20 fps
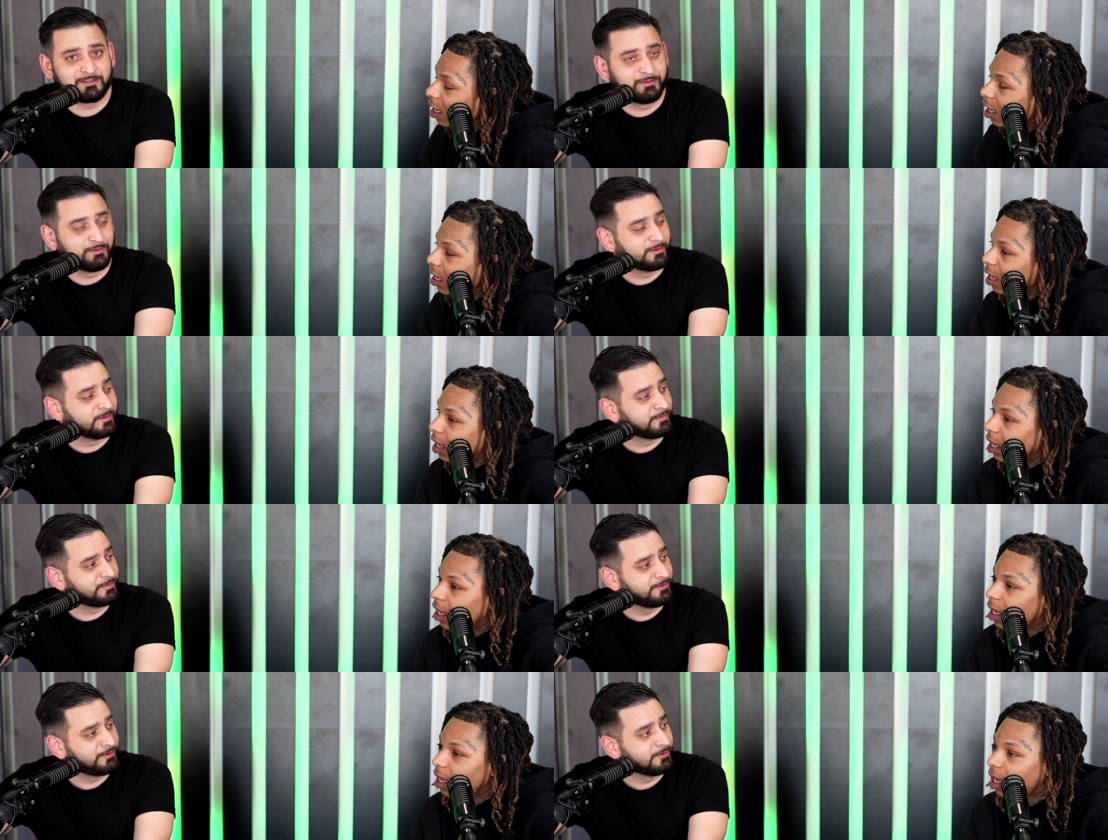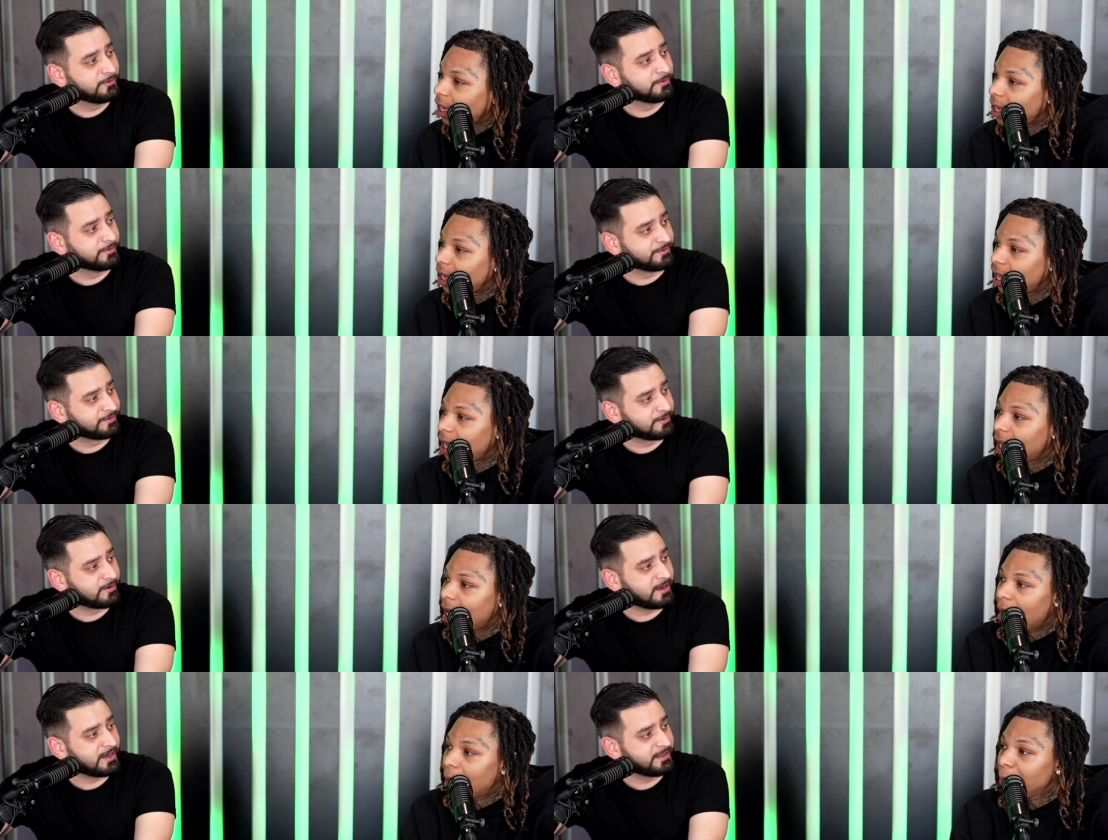Speaker 1: to him too. yeah,
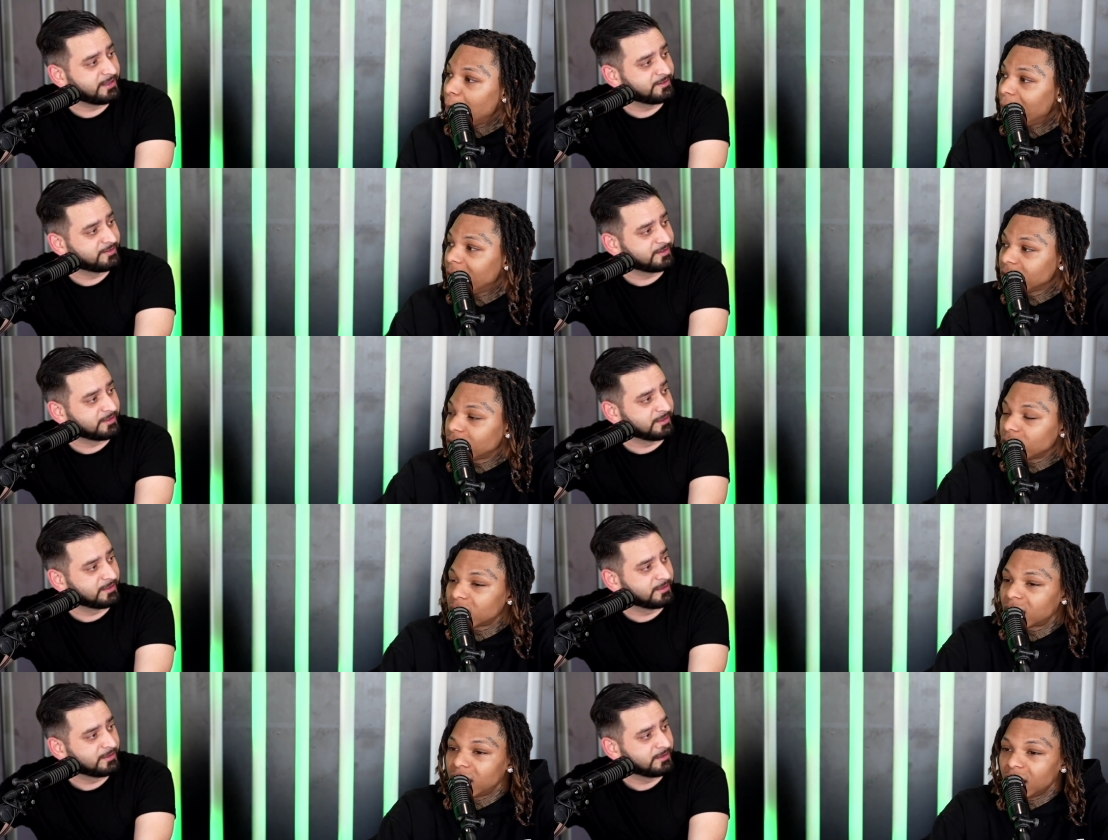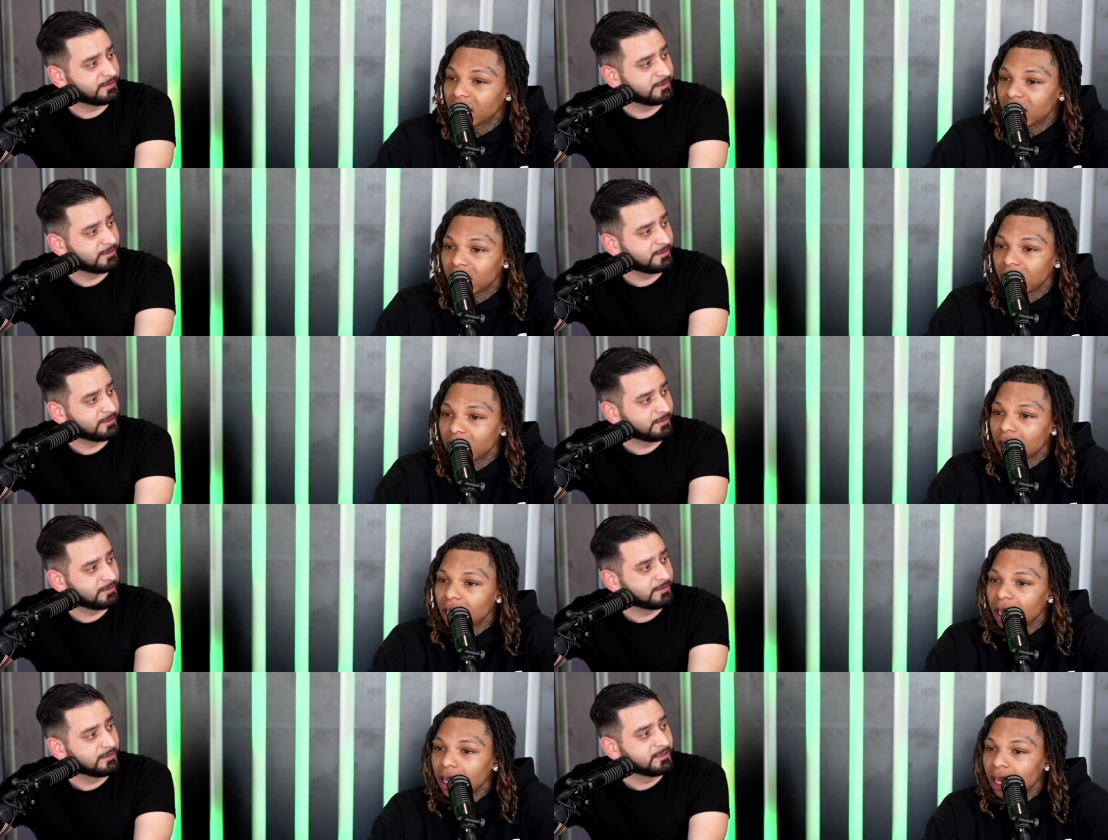crazy. I mess with Keed.
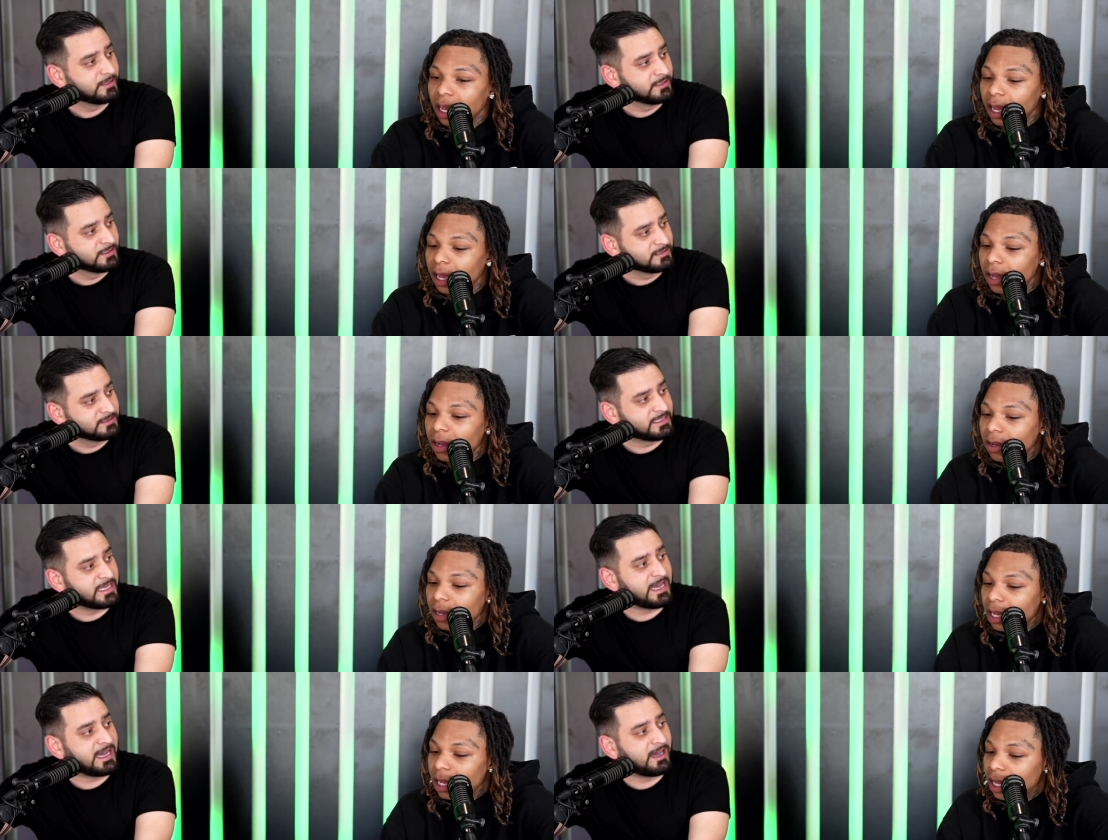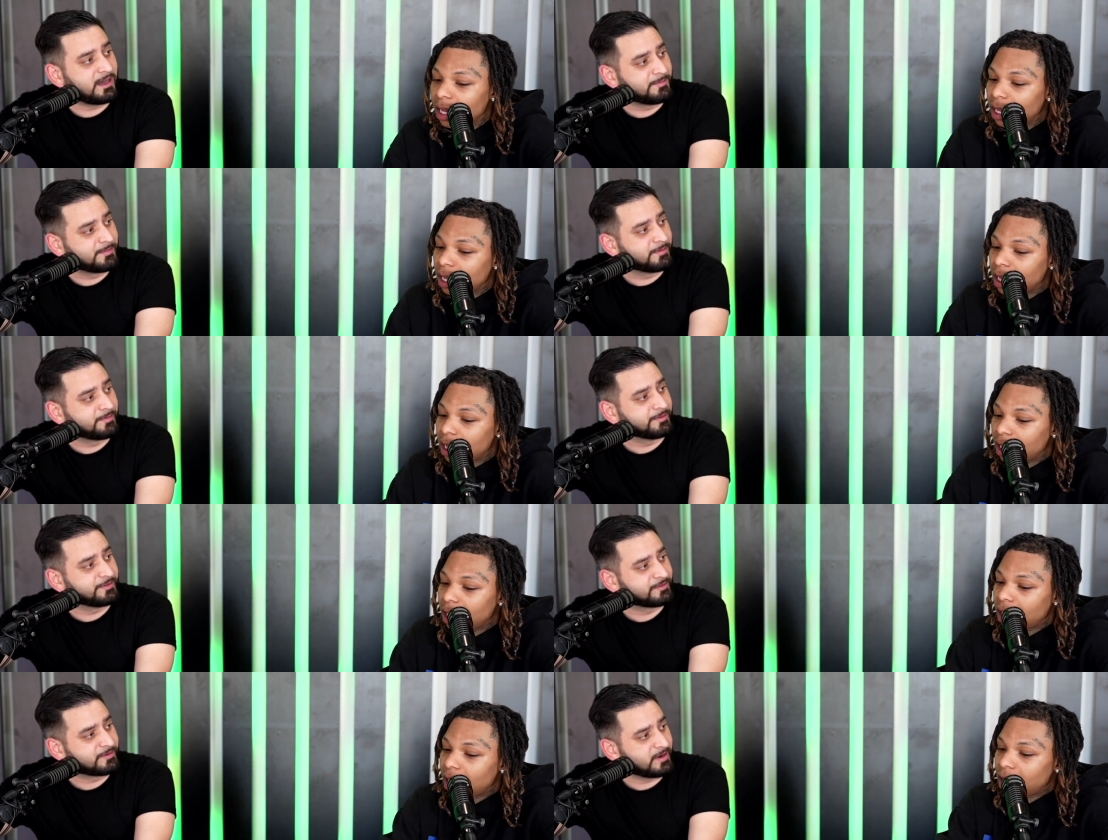I'm that
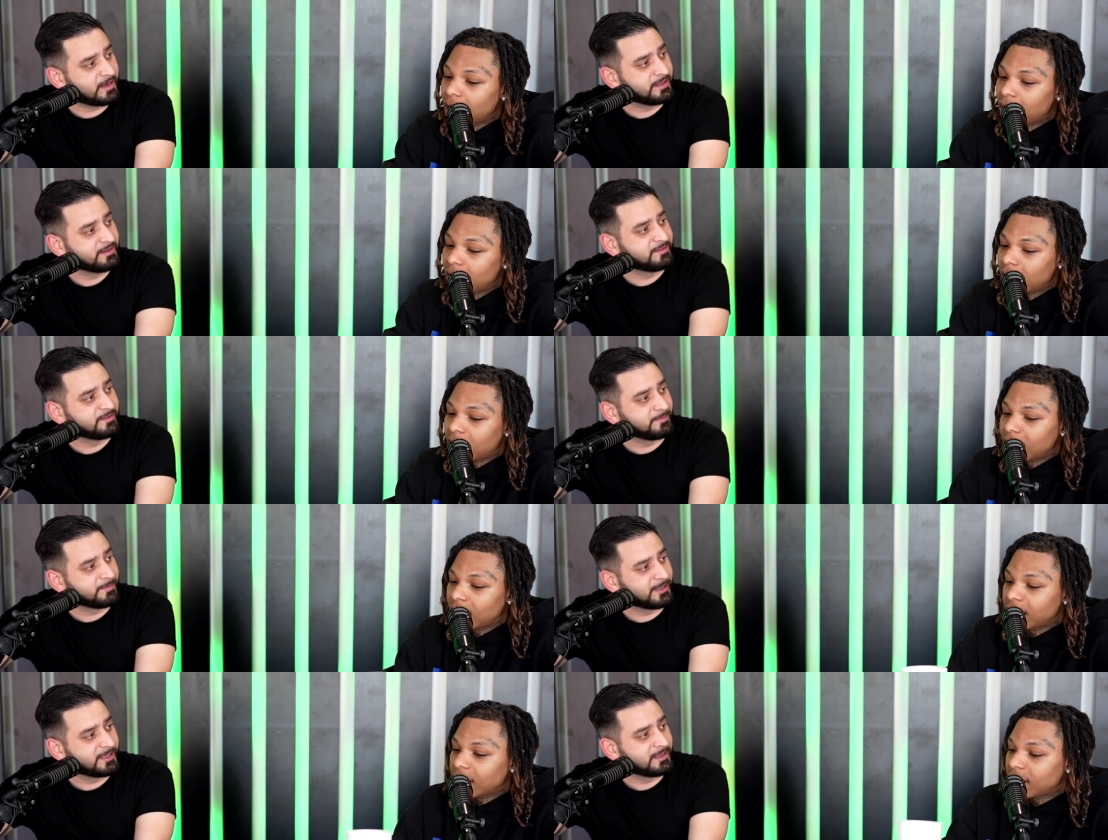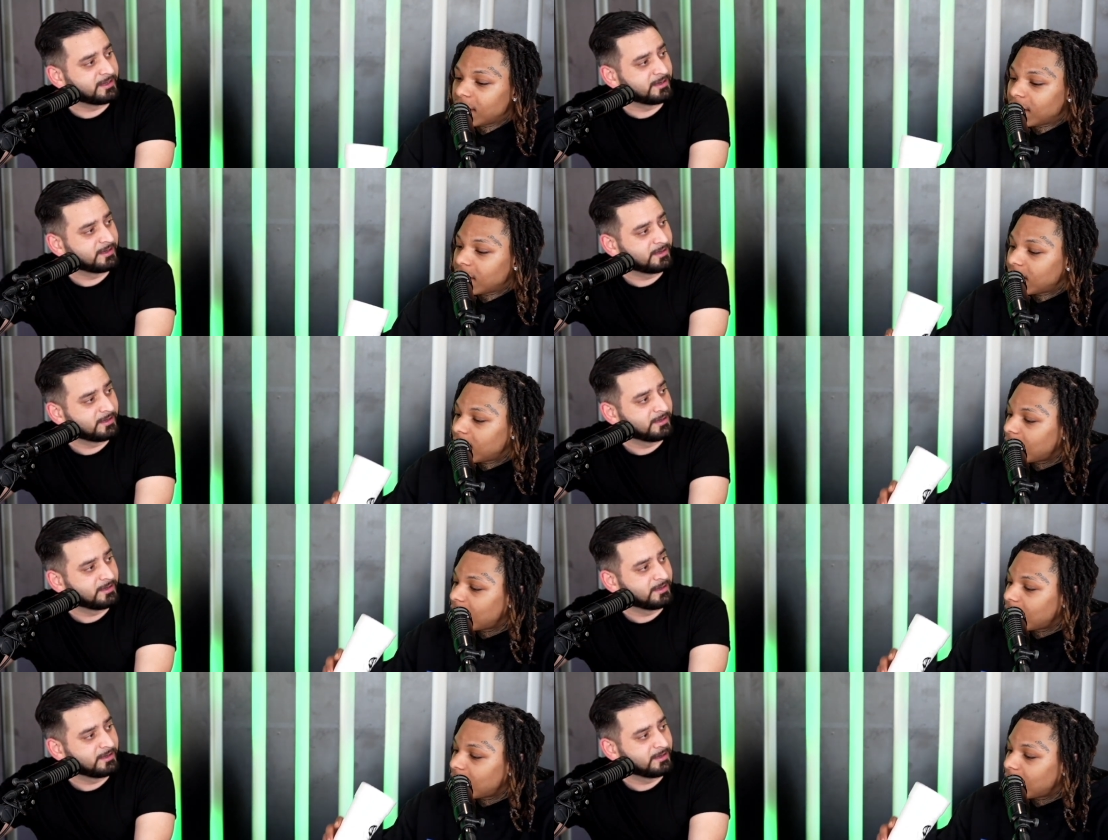album was crazy, man.